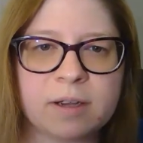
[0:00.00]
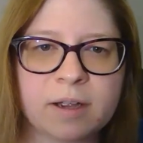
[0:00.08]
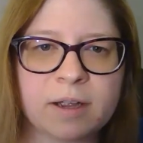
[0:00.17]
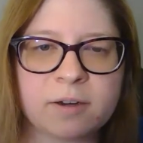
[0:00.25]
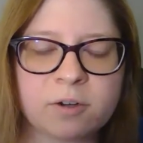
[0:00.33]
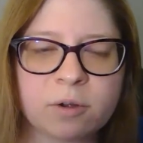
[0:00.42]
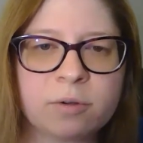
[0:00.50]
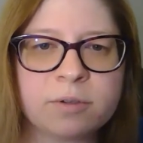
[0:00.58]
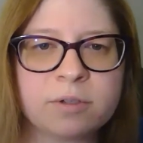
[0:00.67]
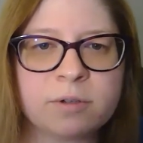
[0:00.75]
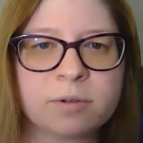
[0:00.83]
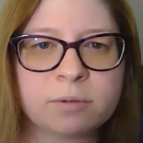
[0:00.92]
and
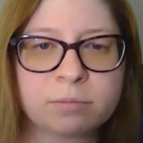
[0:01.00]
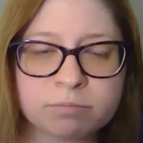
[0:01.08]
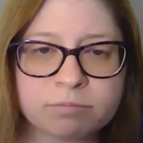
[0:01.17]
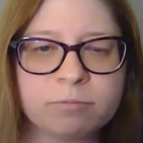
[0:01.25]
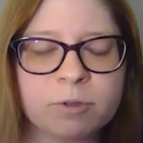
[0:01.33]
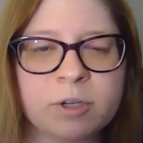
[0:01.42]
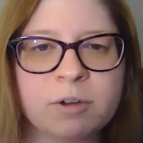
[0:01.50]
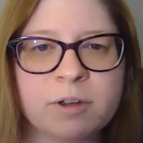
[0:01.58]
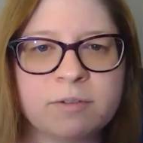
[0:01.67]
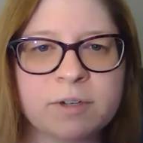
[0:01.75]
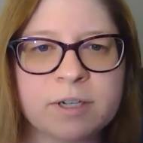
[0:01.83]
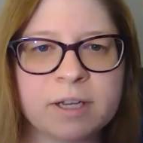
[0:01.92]
also for your
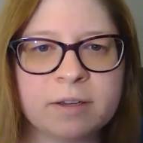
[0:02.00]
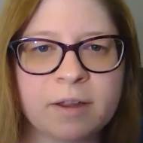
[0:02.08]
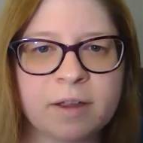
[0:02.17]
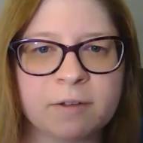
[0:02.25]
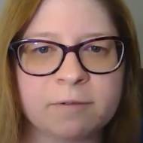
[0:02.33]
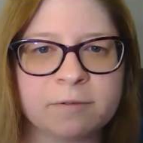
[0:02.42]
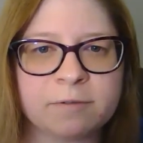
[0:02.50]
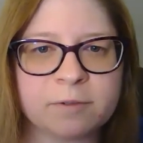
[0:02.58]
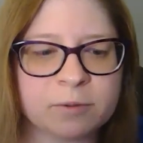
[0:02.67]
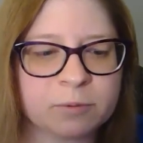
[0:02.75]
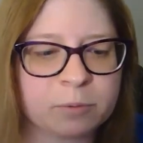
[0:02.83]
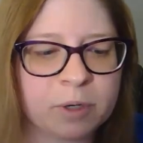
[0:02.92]
everyday life
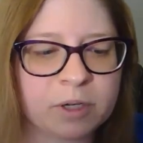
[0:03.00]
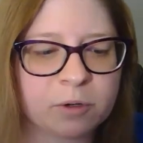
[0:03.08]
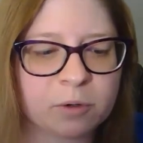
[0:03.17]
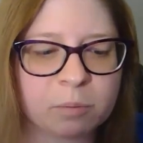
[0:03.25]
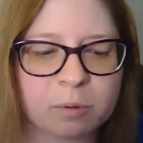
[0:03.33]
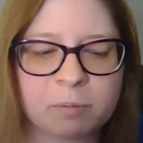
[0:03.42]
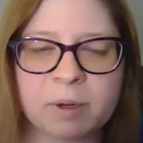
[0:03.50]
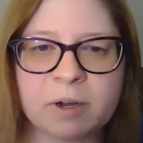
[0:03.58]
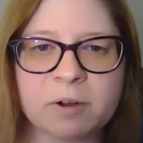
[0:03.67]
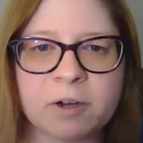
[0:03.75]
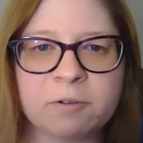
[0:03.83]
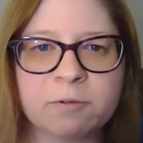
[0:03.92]
when you're
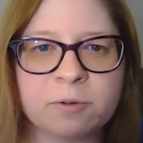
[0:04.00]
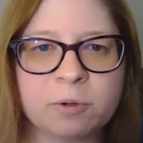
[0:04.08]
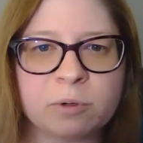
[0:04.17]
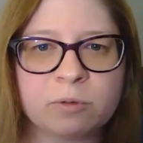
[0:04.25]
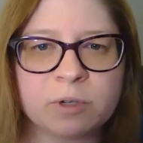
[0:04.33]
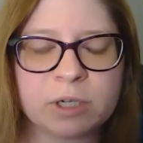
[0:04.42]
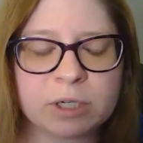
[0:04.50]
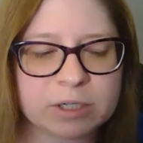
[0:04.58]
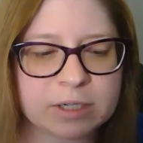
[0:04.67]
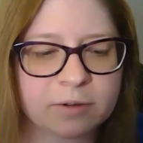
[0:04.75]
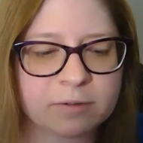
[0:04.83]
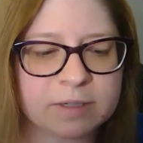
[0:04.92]
preparing food for
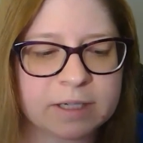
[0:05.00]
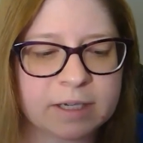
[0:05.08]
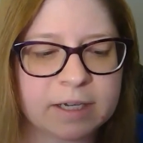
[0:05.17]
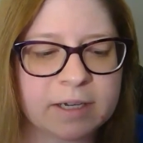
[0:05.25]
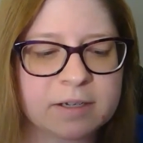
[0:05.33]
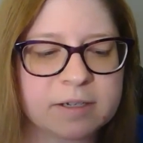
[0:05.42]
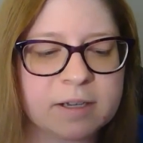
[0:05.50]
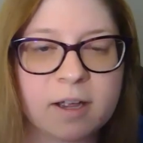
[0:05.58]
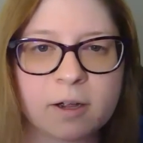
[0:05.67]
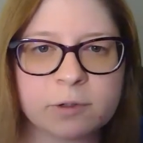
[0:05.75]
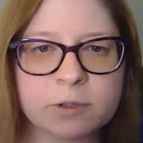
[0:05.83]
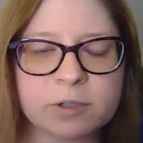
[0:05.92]
yourself to eat
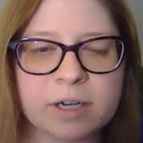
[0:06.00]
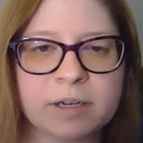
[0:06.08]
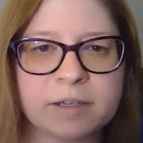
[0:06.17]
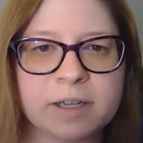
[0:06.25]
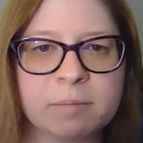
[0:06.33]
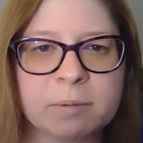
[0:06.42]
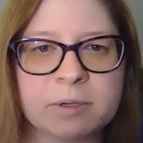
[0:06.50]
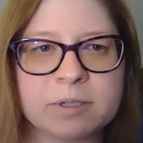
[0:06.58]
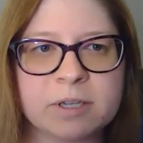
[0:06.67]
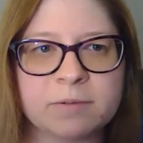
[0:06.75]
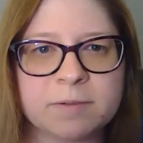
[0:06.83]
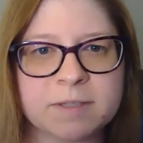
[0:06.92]
or trying to keep
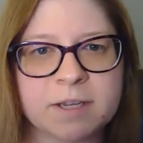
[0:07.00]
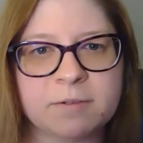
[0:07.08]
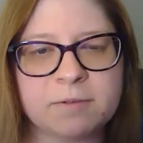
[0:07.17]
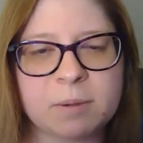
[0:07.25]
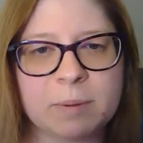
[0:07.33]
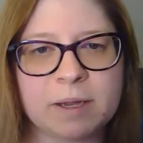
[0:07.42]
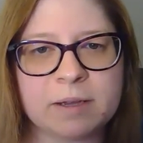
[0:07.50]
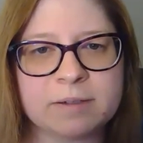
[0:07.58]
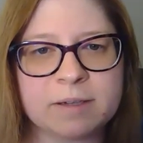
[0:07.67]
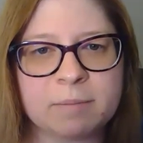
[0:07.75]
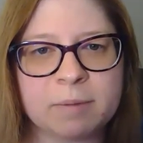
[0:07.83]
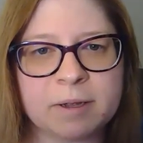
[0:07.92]
yourself safe in a
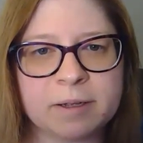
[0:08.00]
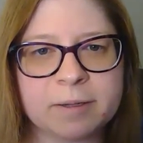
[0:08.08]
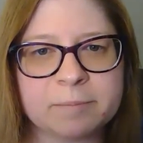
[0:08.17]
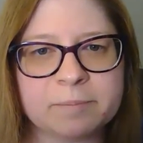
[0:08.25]
pandemic.